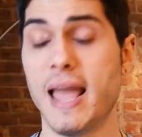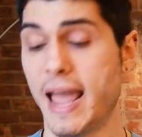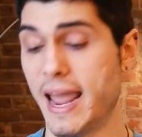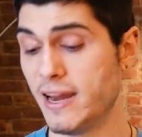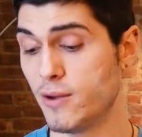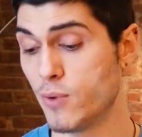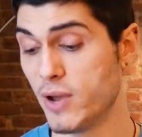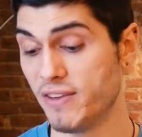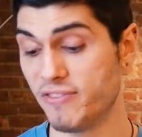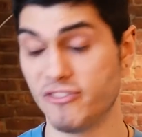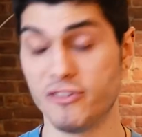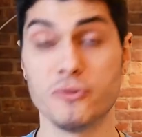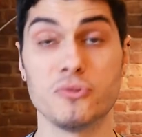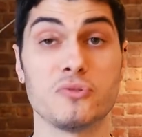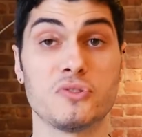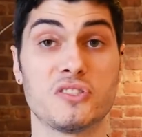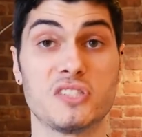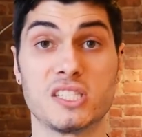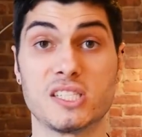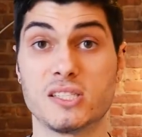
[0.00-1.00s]
Anyway, if you
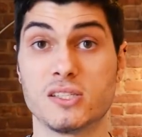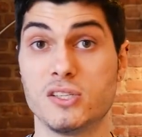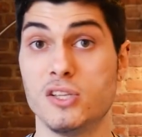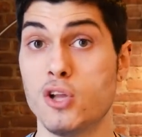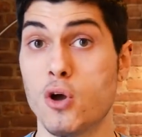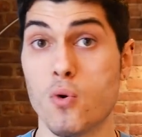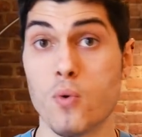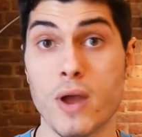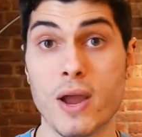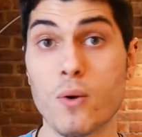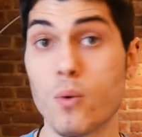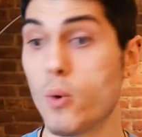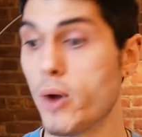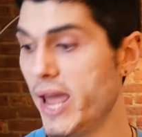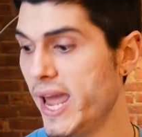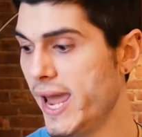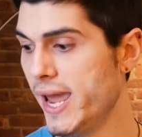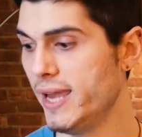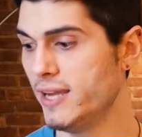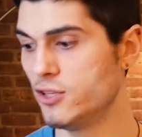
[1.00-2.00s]
know a
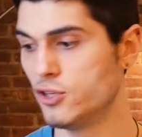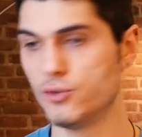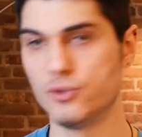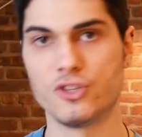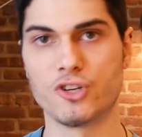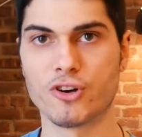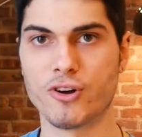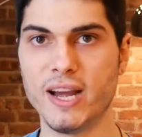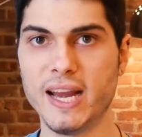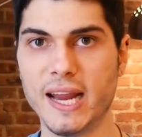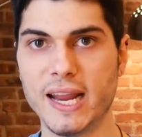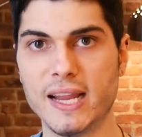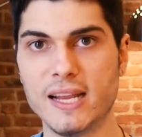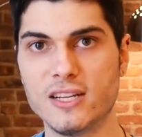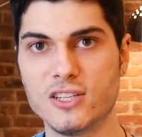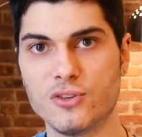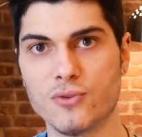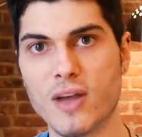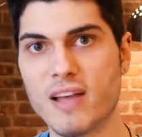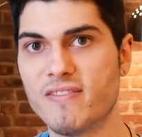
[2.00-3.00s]
way to trick
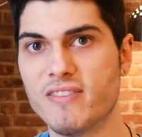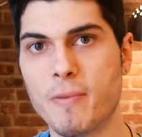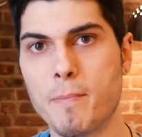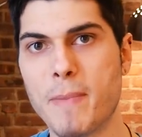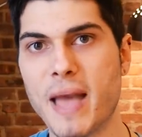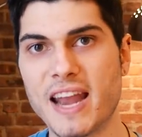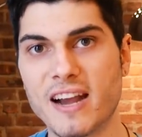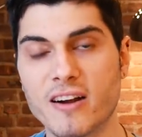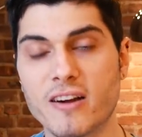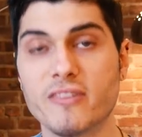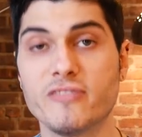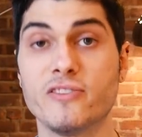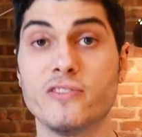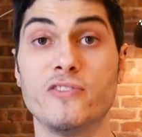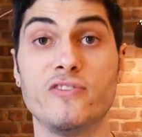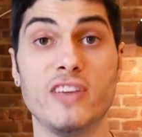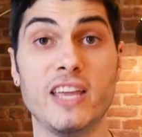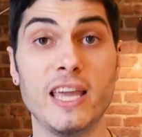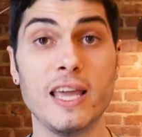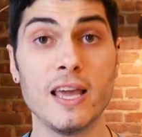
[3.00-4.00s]
it to have a better F O
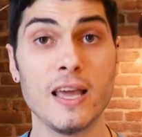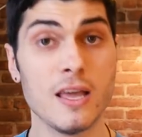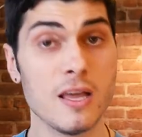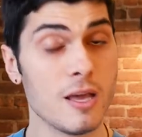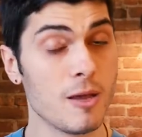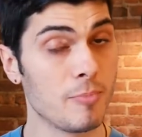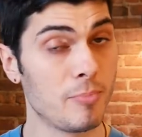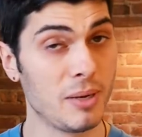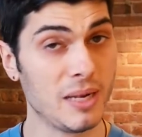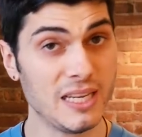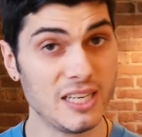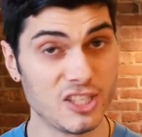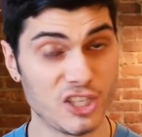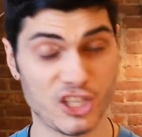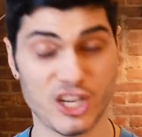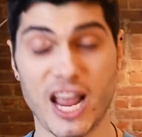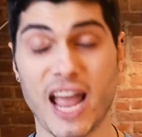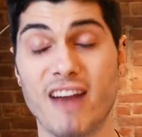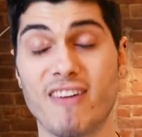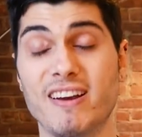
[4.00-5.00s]
V, please
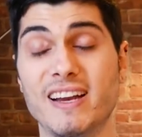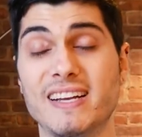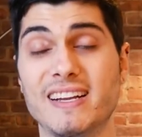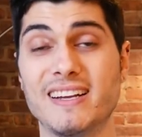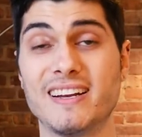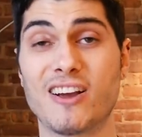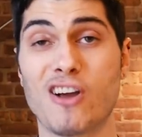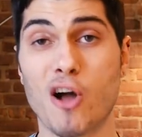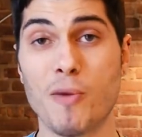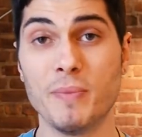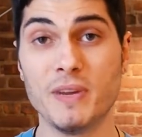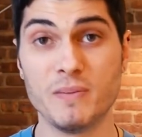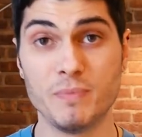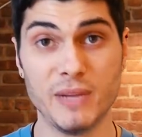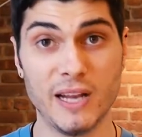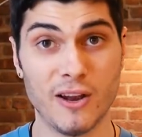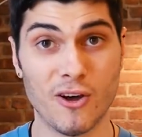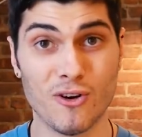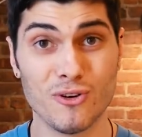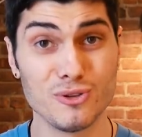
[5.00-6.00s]
share it in the comment
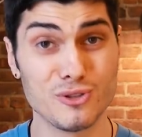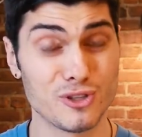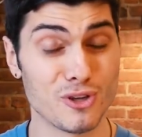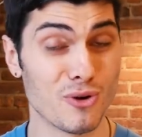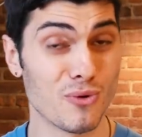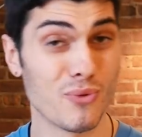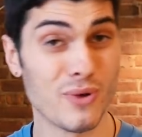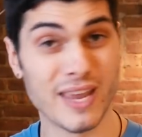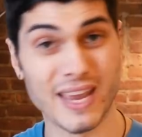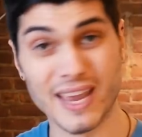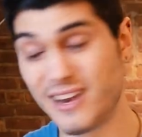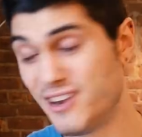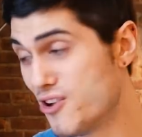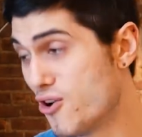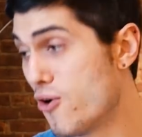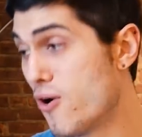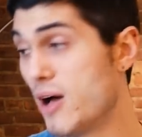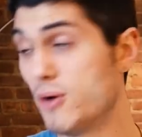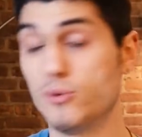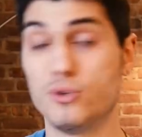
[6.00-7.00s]
below so we can
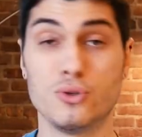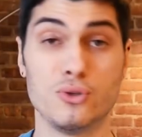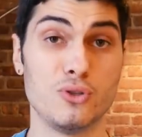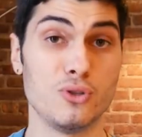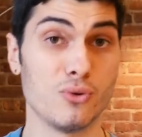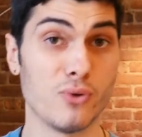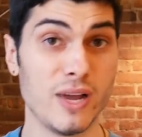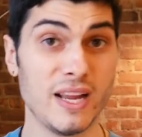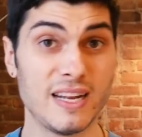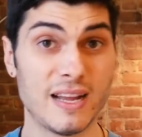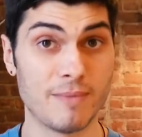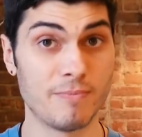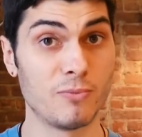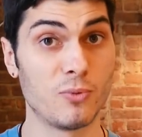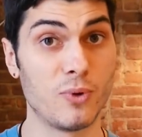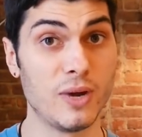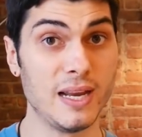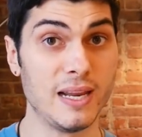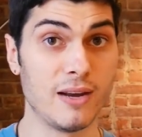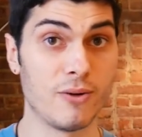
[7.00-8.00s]
know how to do it. I'm
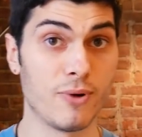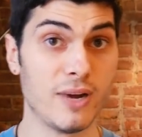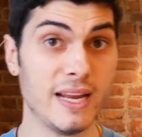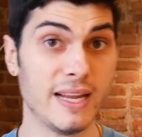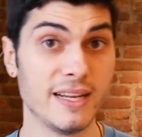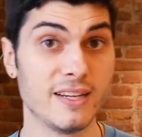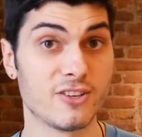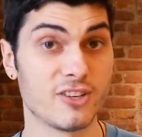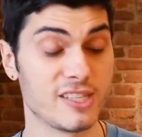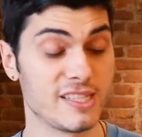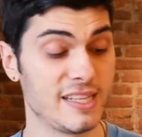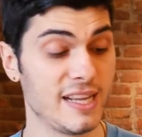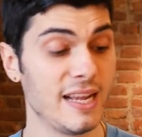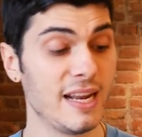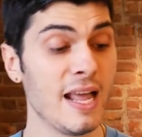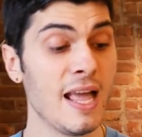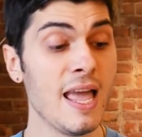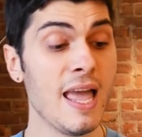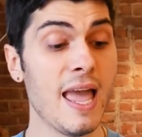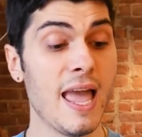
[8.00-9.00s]
really, really
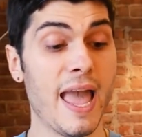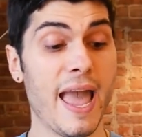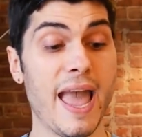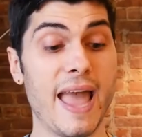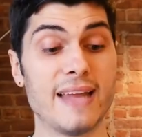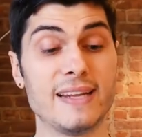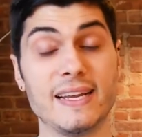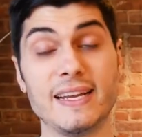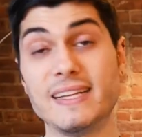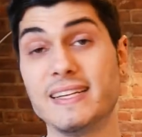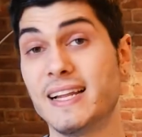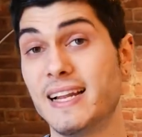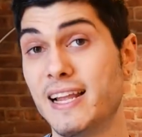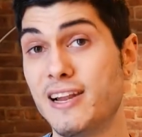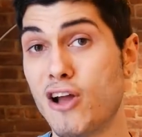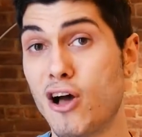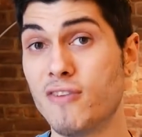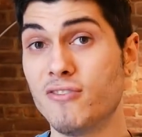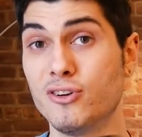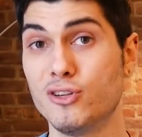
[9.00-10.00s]
interested. And in the
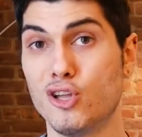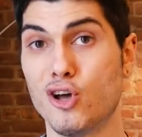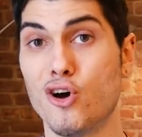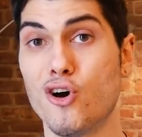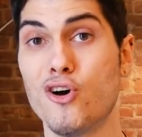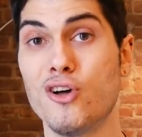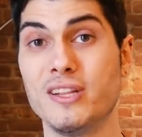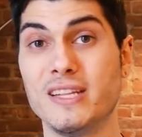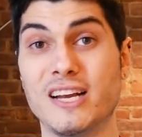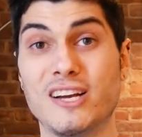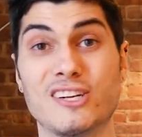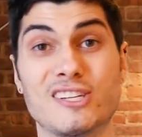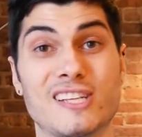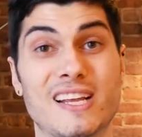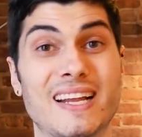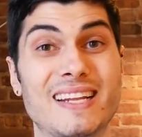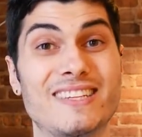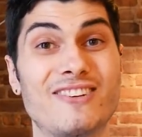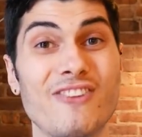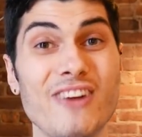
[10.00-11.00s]
Lenovo though, there's
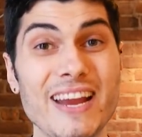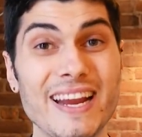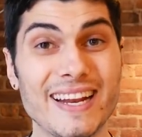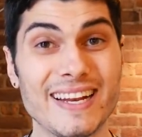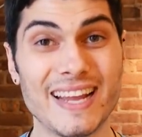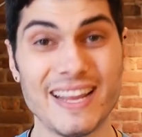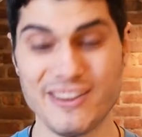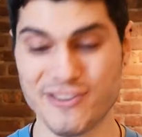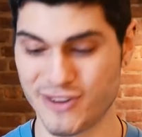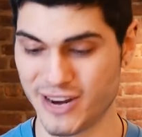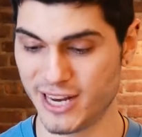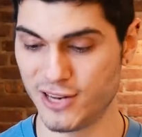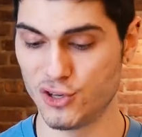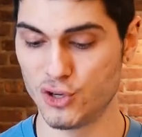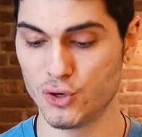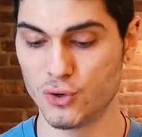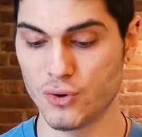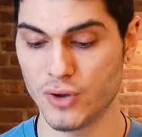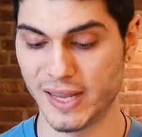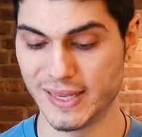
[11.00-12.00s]
a trick that you can
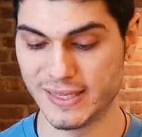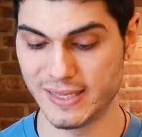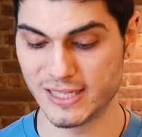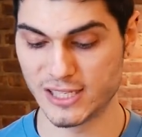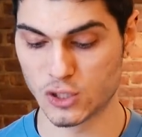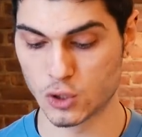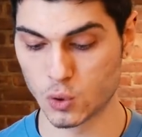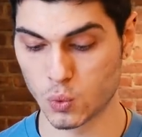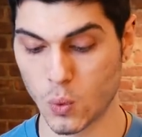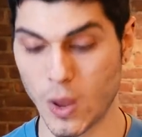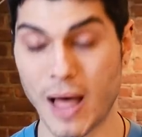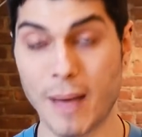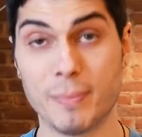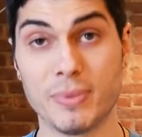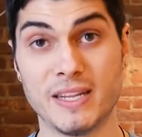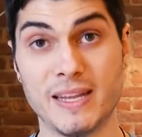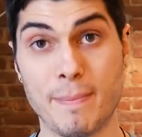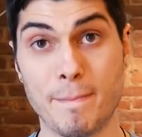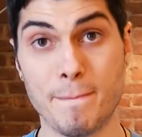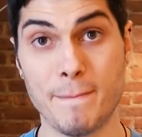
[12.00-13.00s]
do, and is
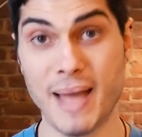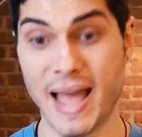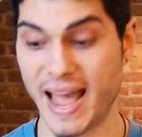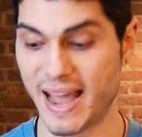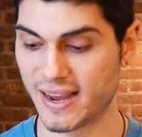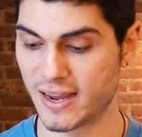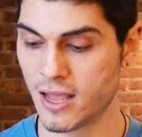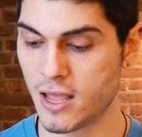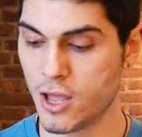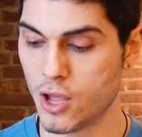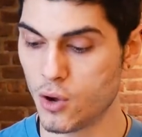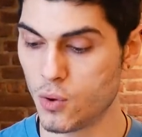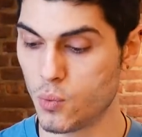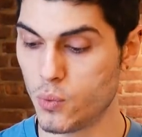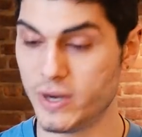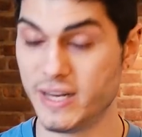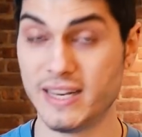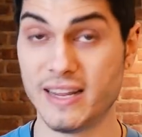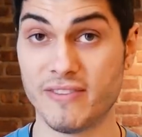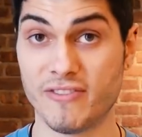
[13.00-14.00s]
swap the back
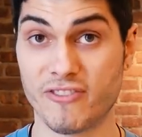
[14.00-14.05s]
with the